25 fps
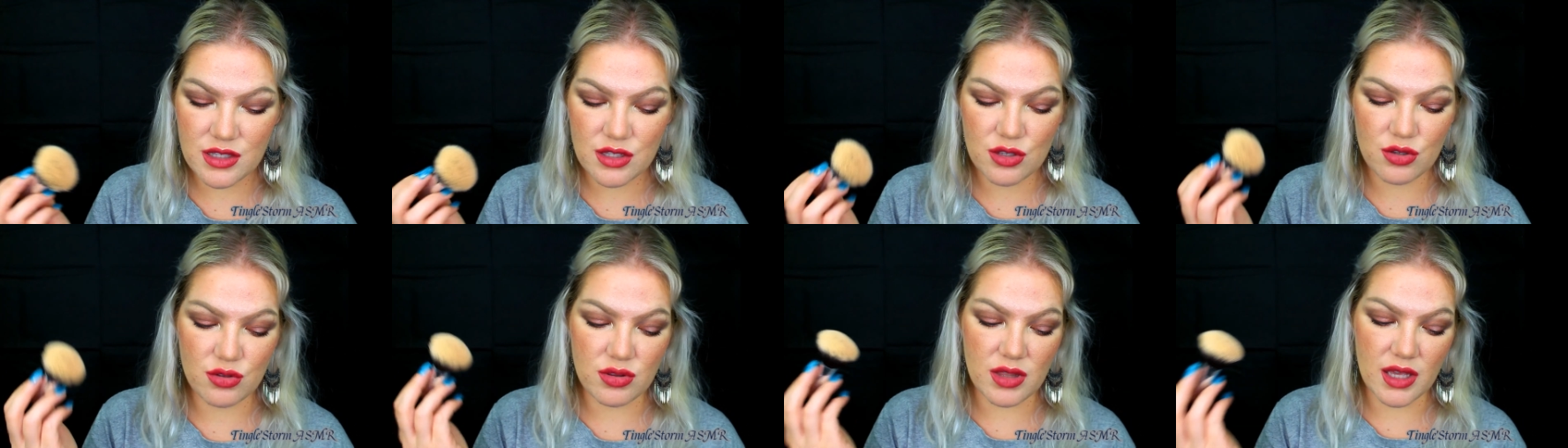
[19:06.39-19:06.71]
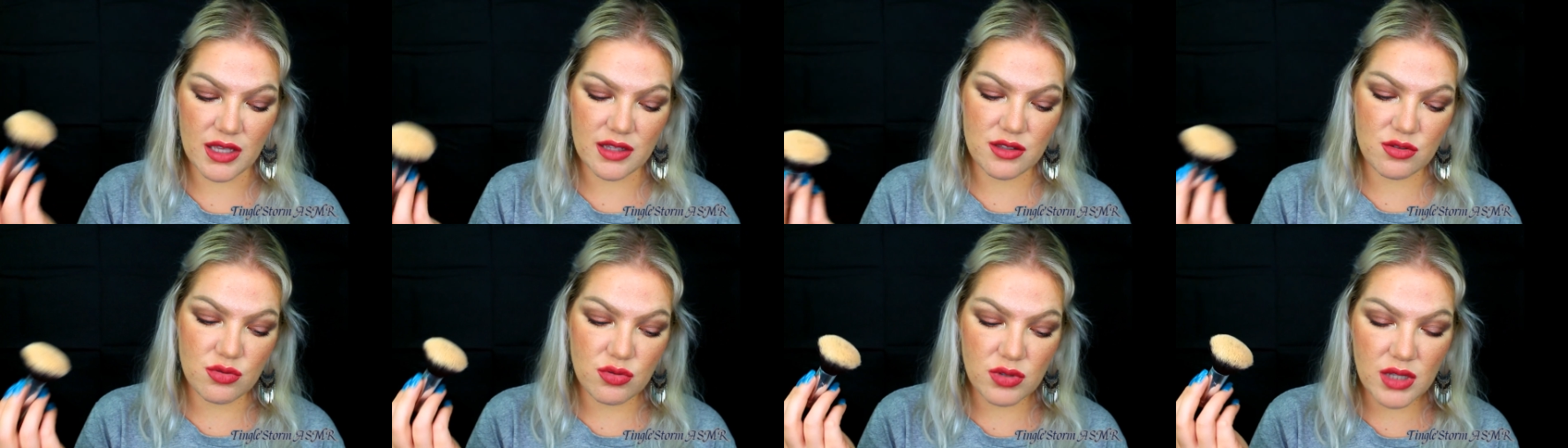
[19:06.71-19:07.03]
so
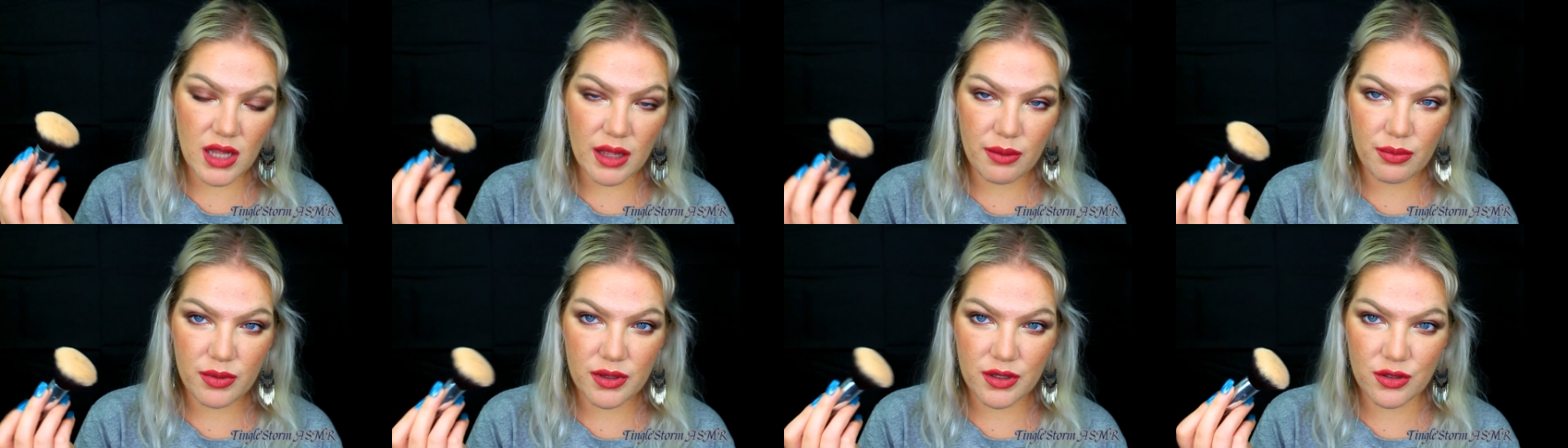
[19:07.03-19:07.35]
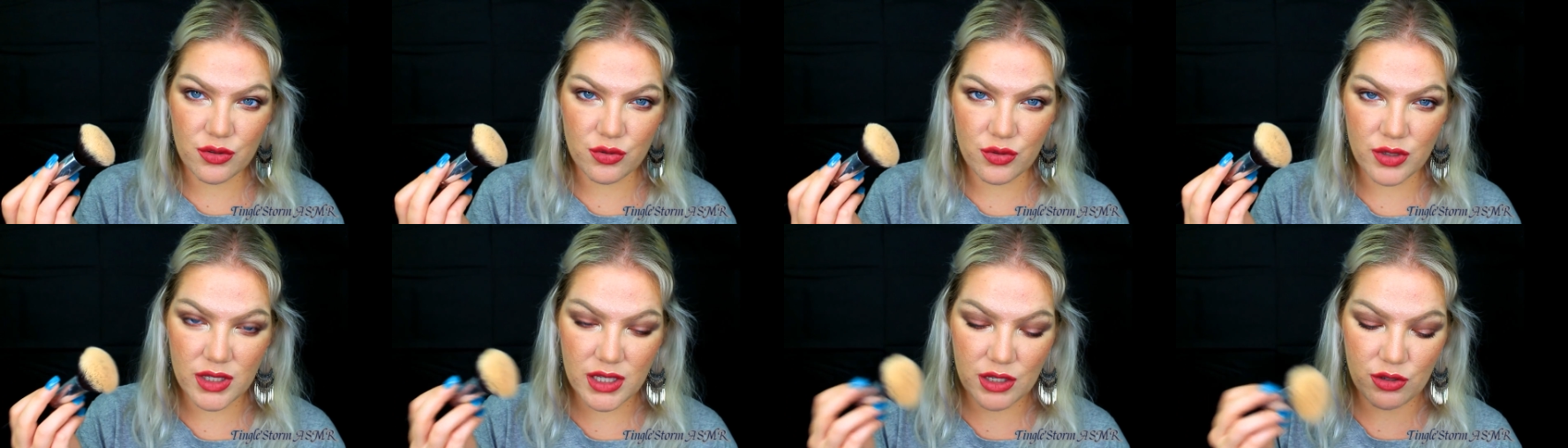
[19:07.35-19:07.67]
that's what I'll be
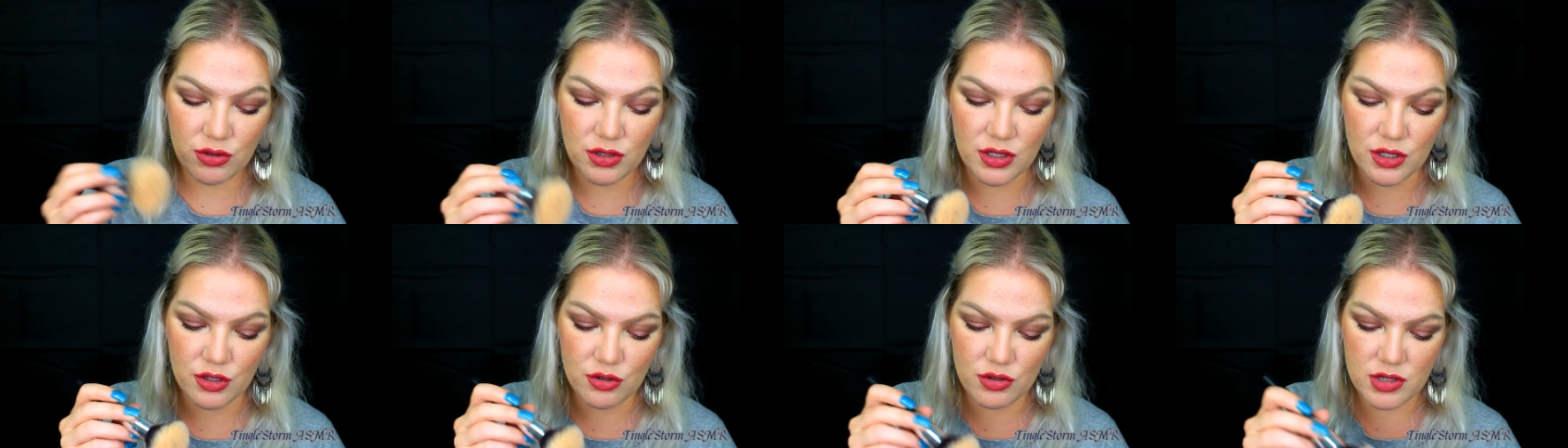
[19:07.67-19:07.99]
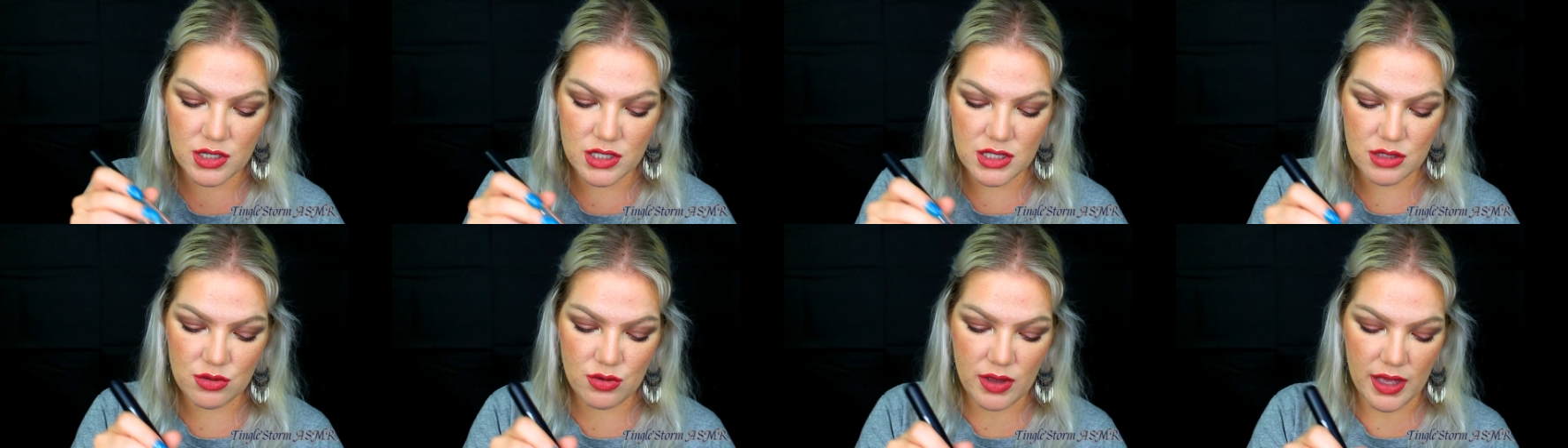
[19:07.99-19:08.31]
doing on you
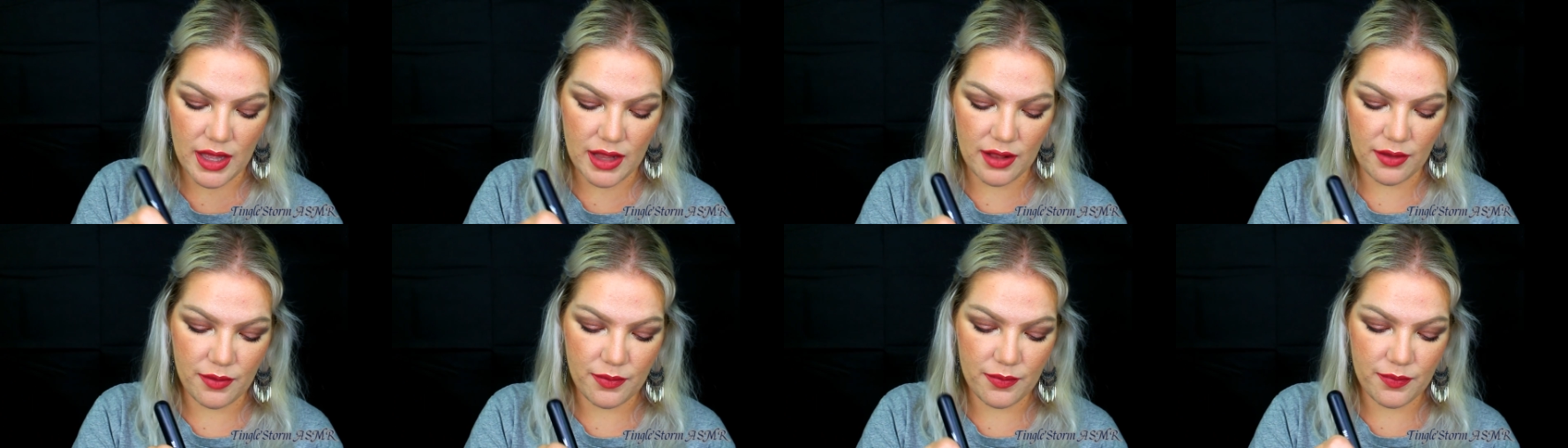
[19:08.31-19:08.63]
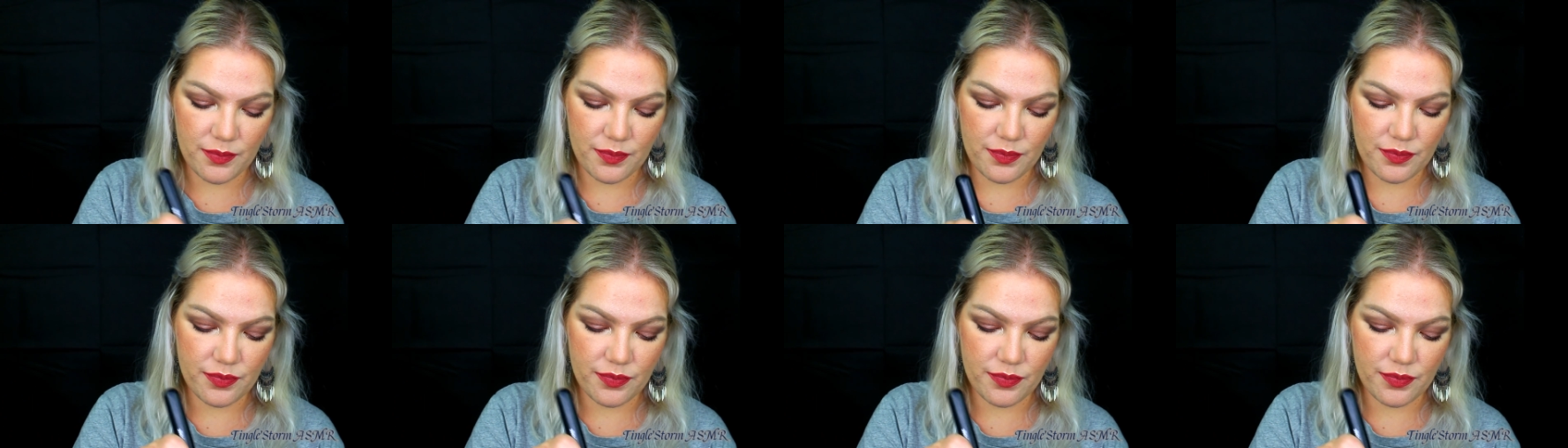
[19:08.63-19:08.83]
as well.